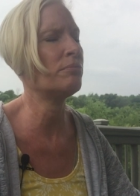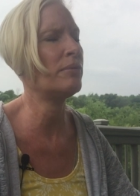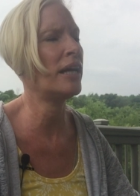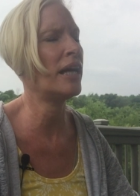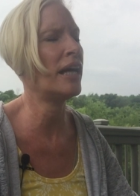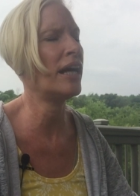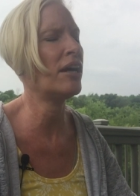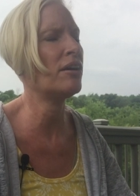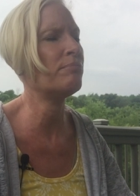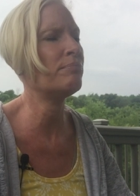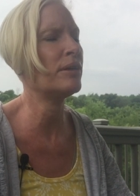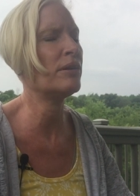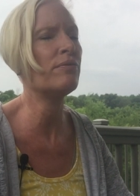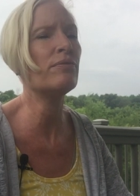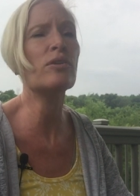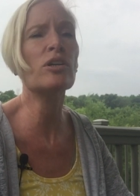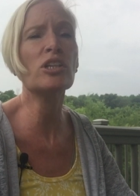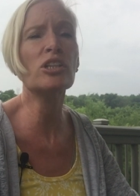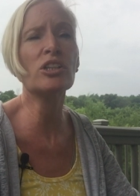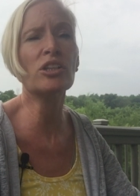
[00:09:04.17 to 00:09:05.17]
may have been
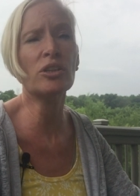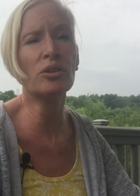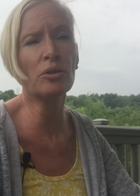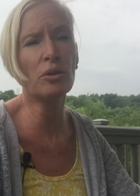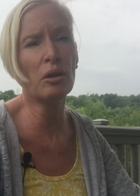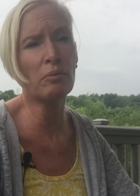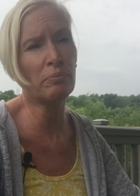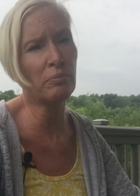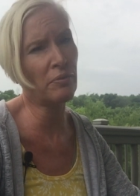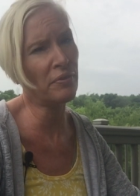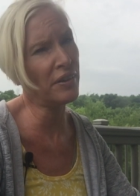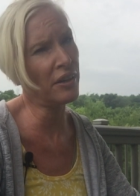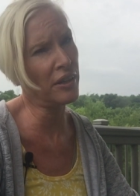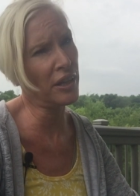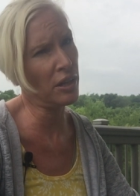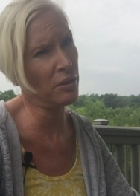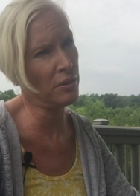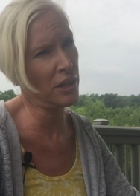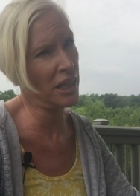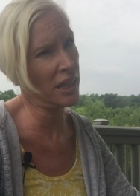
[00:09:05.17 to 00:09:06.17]
forced to grow up
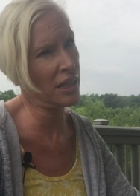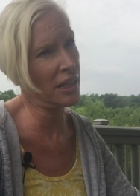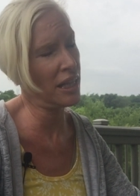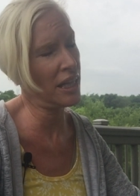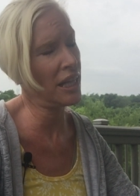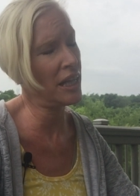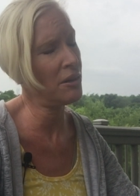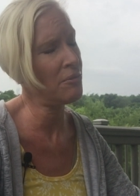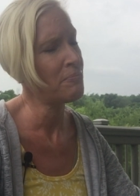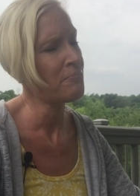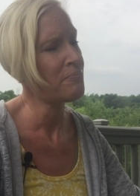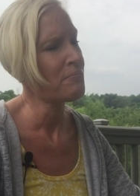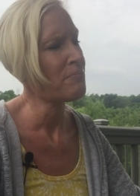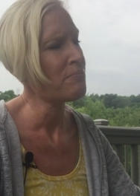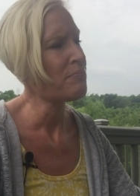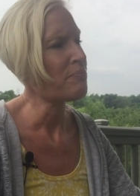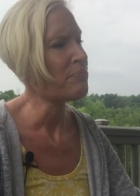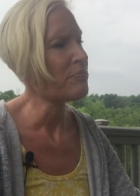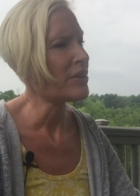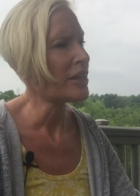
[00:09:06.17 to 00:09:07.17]
very quickly
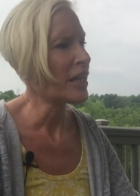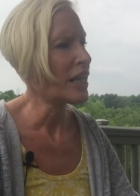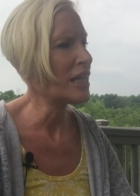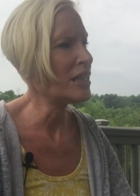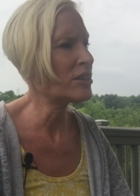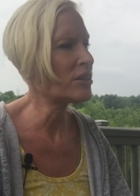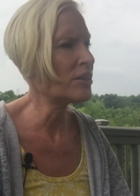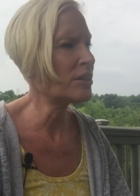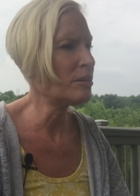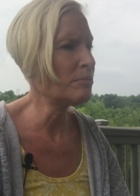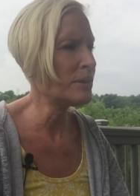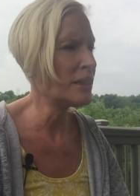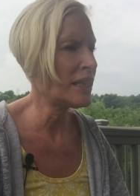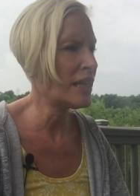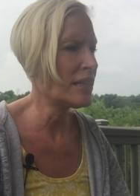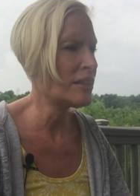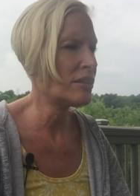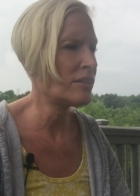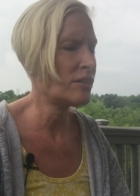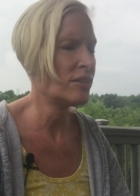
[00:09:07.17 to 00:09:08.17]
in
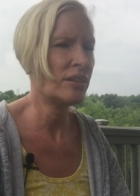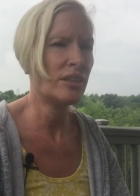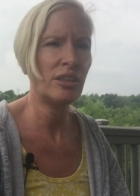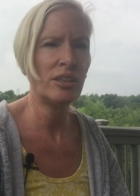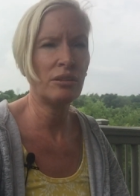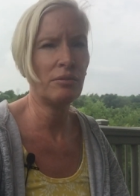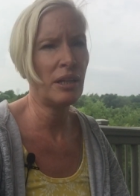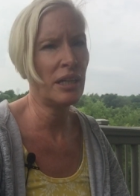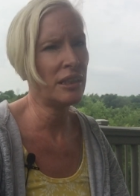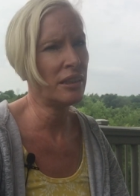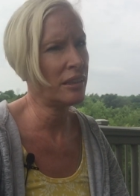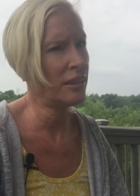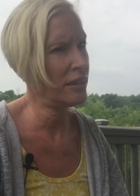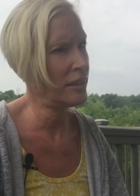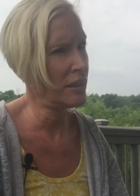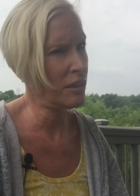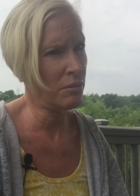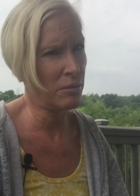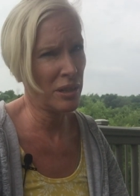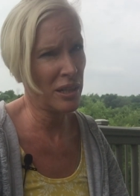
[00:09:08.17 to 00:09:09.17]
circumstances or situations
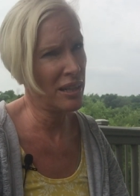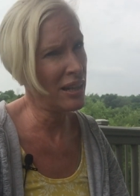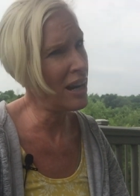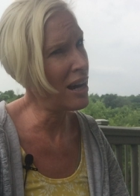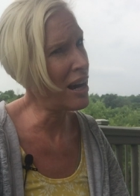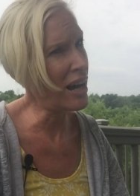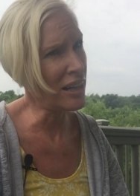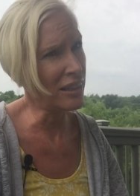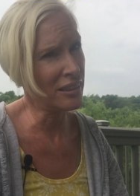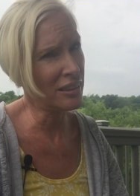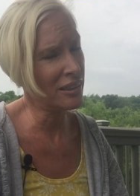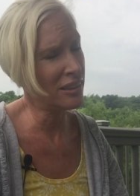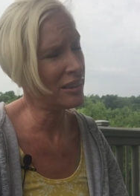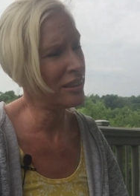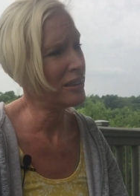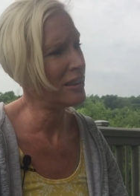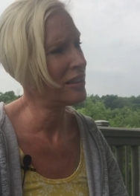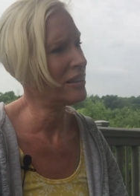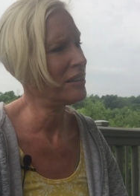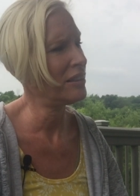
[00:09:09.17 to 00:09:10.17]
that were not
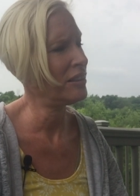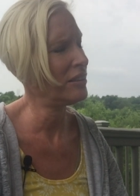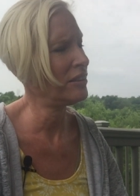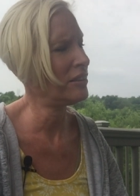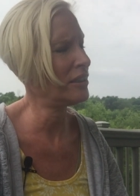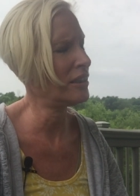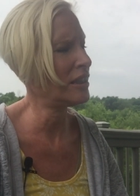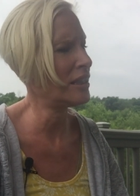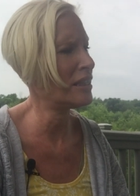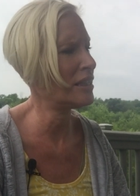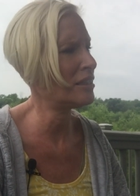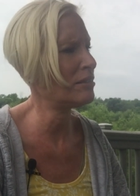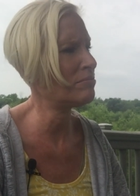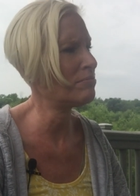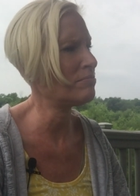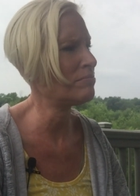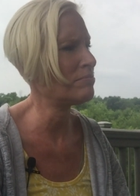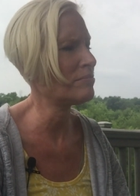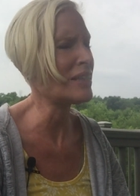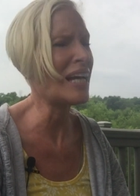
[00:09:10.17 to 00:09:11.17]

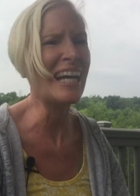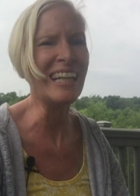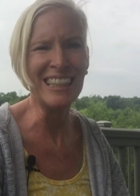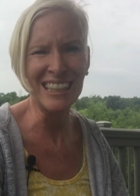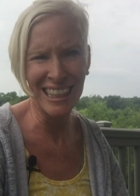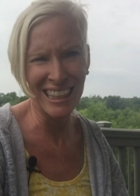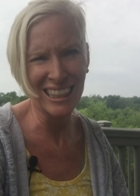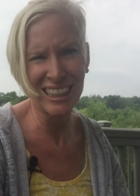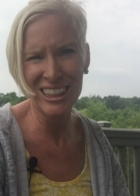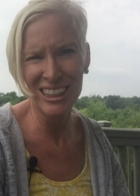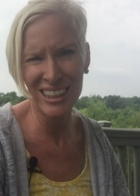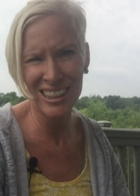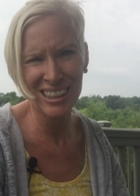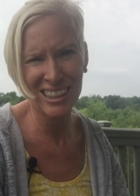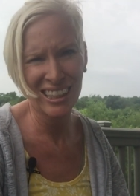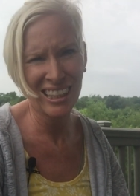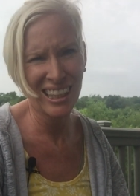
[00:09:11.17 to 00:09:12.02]
um, ideal